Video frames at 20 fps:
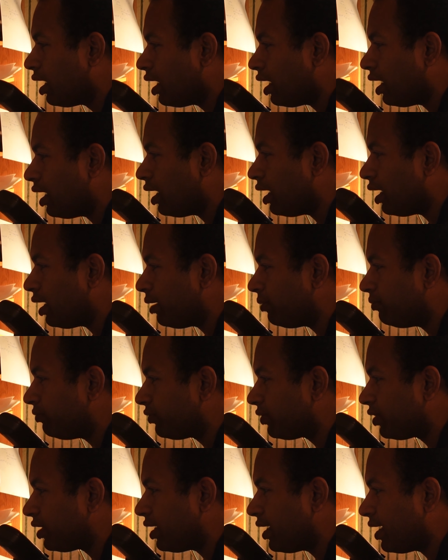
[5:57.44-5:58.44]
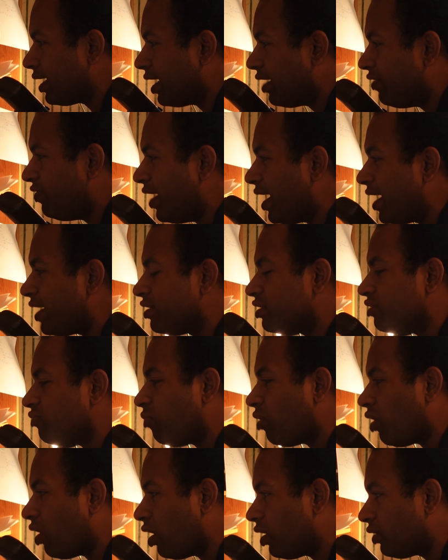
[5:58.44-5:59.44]
And that is
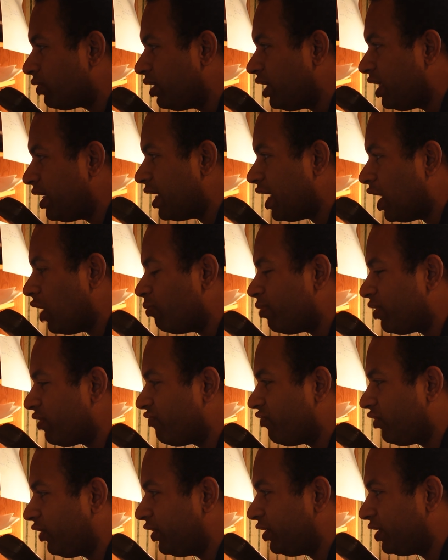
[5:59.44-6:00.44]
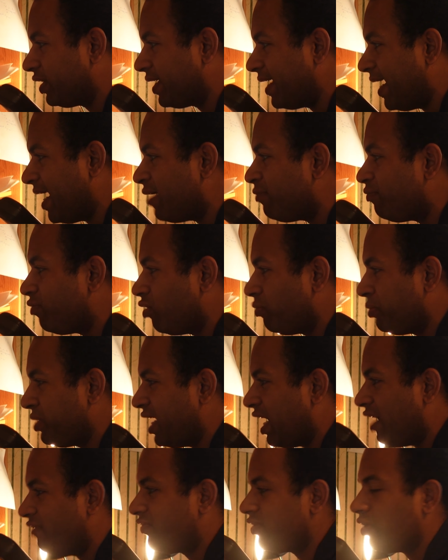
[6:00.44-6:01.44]
partly helping fill in the gap, but we
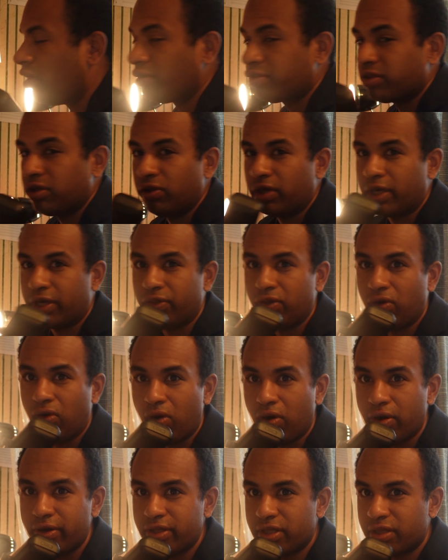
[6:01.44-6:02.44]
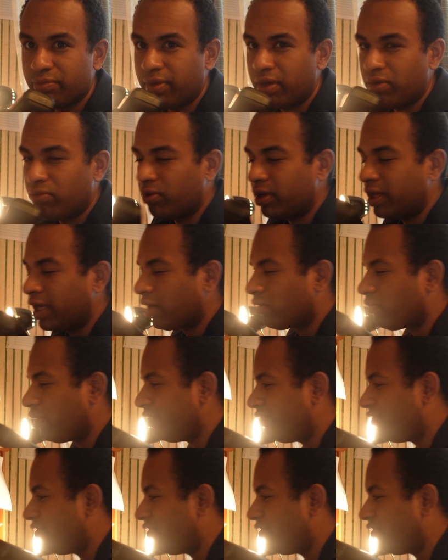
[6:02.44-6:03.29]
have to also look at the horns, but we're not quite